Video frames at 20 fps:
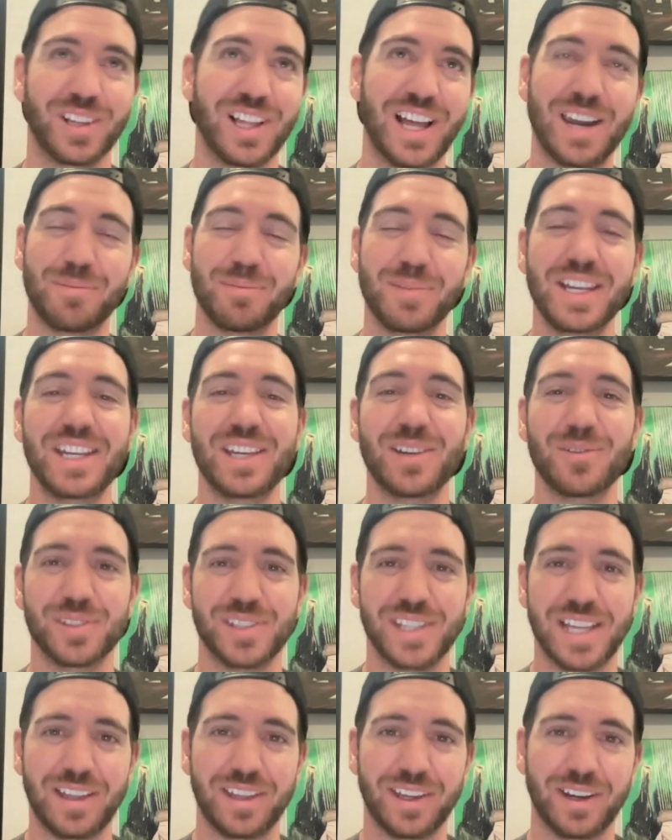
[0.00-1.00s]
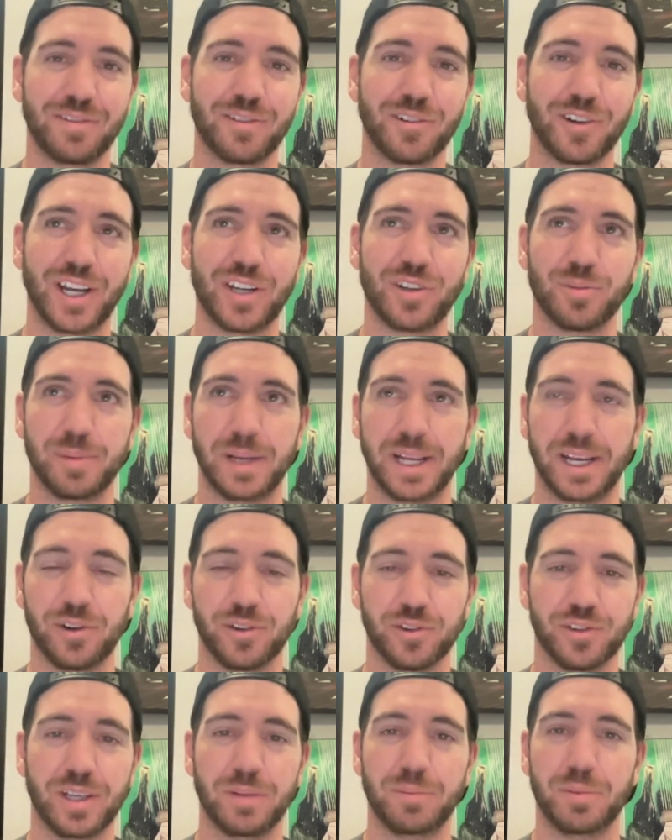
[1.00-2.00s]
A lot of media was down there for Andrew
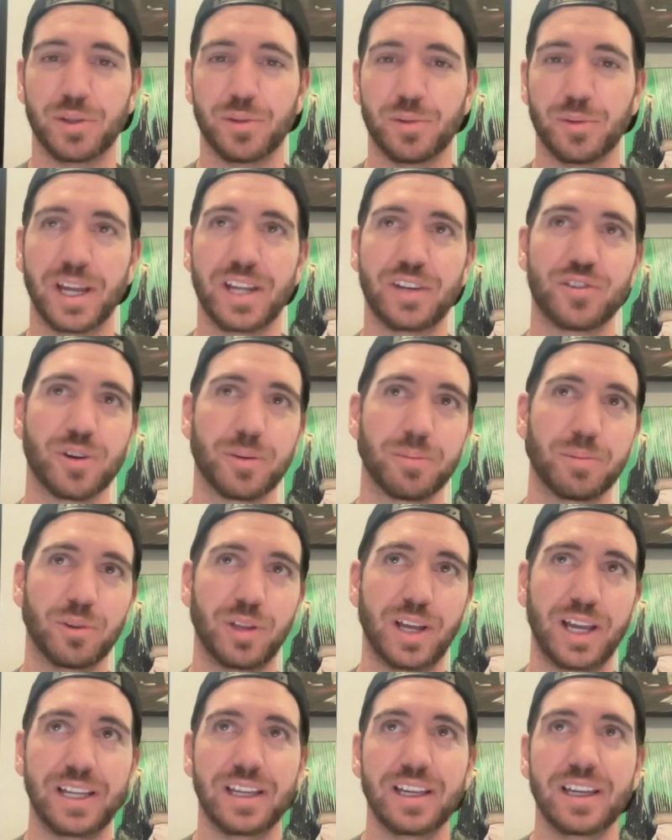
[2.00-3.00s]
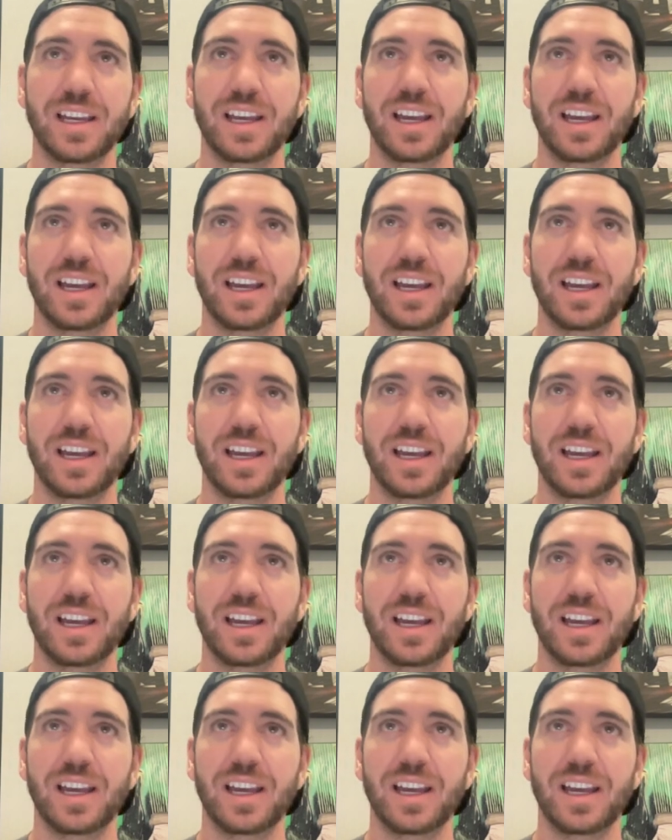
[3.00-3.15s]
Painter's debut at AAA,